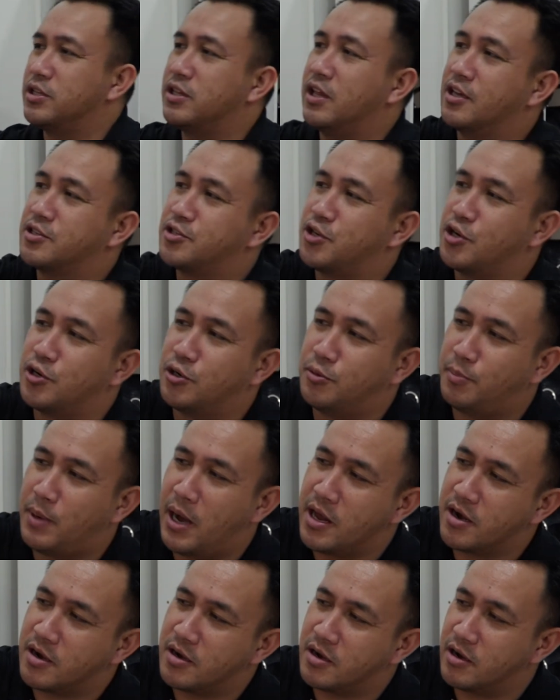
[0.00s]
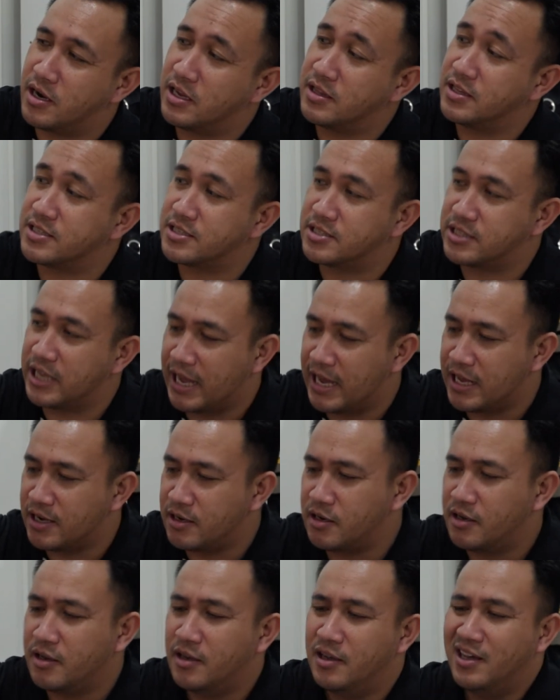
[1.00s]
and the external monitor, and the
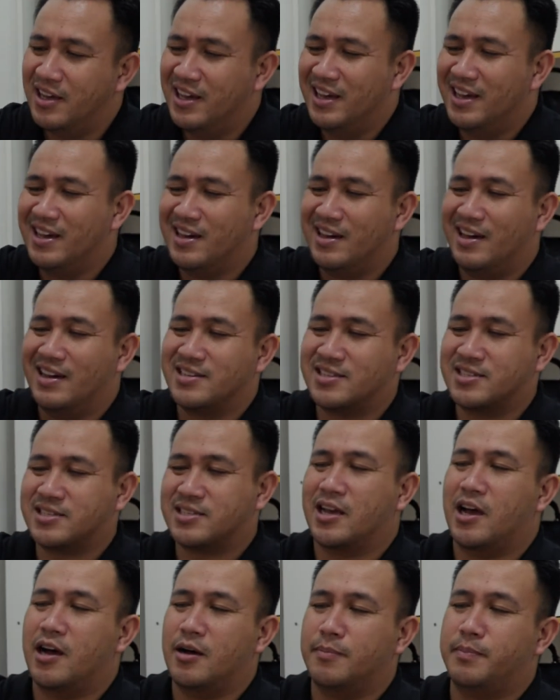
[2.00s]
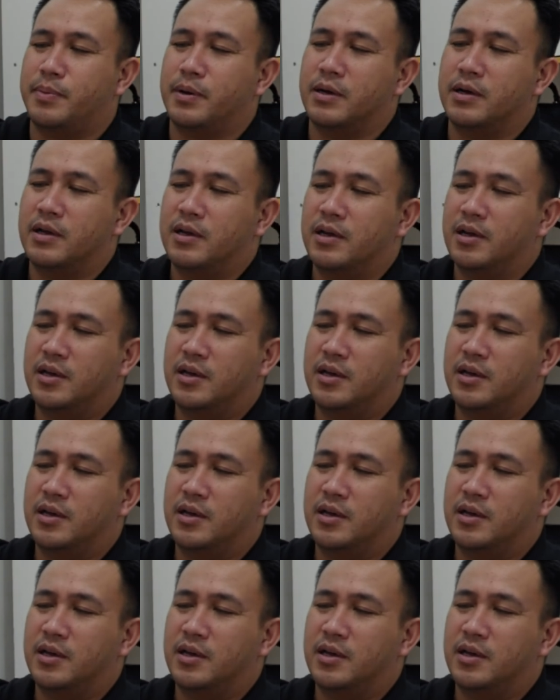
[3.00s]
stand, sub